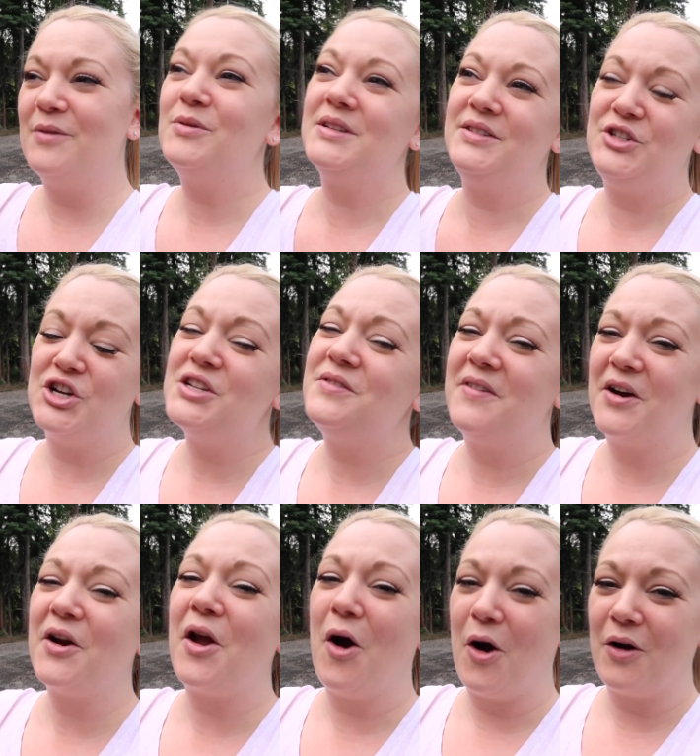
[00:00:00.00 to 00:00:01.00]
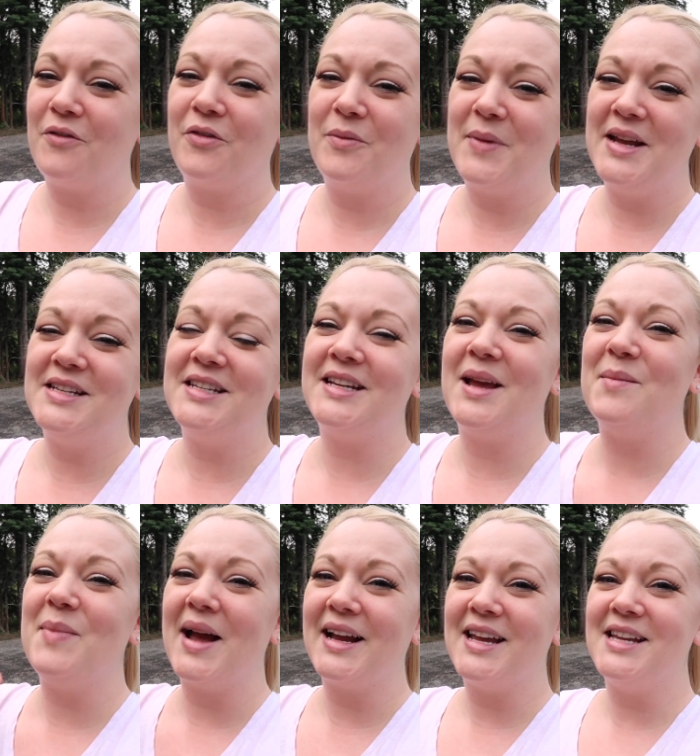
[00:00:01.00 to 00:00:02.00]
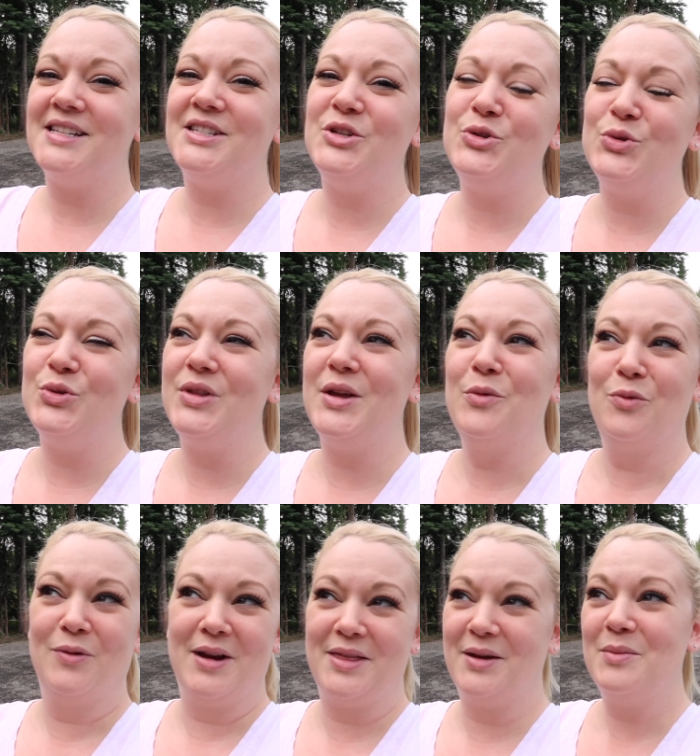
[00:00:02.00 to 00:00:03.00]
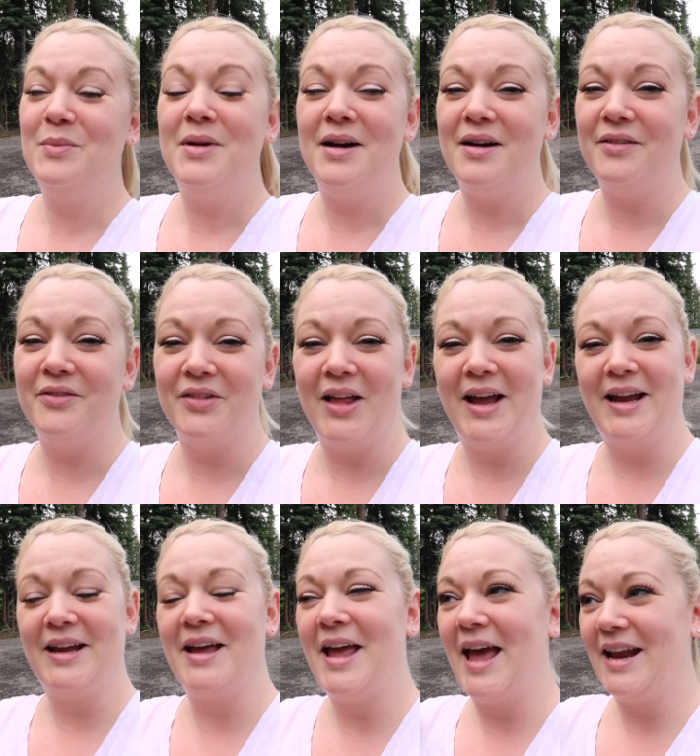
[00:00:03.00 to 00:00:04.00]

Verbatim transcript: It was just very hard for me to get back into the rhythm of like